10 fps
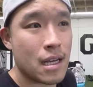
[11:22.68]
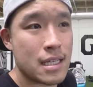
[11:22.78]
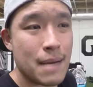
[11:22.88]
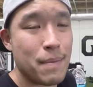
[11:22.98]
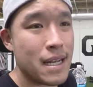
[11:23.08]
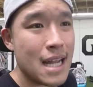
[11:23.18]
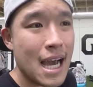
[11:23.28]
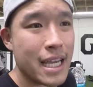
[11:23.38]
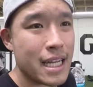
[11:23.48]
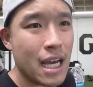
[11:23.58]
Because I've been
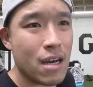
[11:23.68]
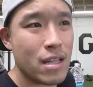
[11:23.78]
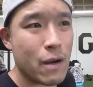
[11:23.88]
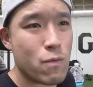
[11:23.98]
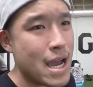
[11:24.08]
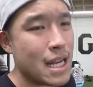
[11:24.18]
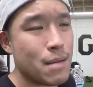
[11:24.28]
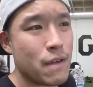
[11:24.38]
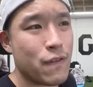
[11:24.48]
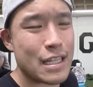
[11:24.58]
knocking out like
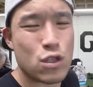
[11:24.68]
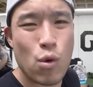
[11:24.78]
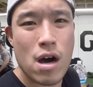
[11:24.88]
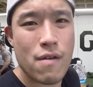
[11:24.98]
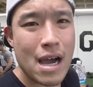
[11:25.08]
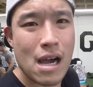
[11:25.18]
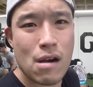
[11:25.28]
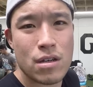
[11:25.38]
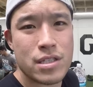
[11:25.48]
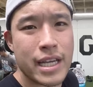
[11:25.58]
randomly for like 12
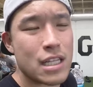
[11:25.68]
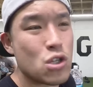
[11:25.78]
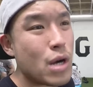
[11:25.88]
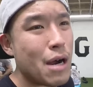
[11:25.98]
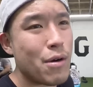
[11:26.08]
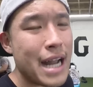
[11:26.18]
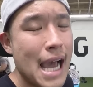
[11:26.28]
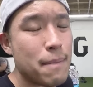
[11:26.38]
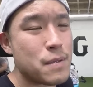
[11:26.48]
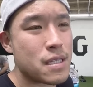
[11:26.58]
hours, taking two hour
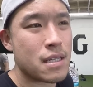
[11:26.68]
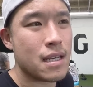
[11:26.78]
naps.